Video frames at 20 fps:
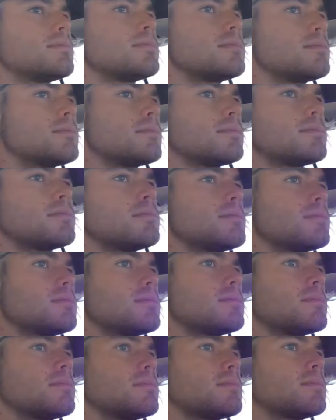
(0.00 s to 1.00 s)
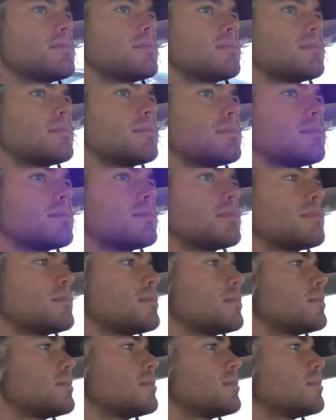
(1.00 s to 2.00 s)
and it's going to be
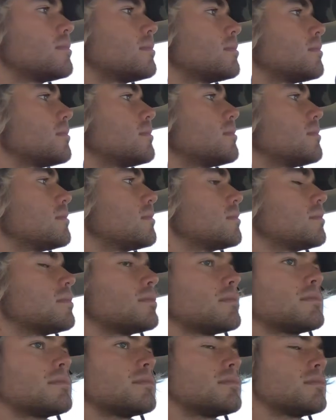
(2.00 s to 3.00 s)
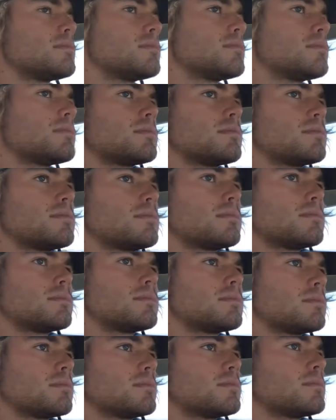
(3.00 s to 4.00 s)
biased, and so there's already
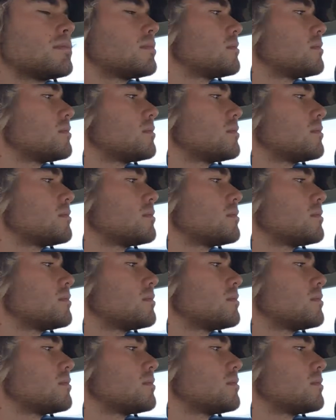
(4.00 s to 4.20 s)
going to be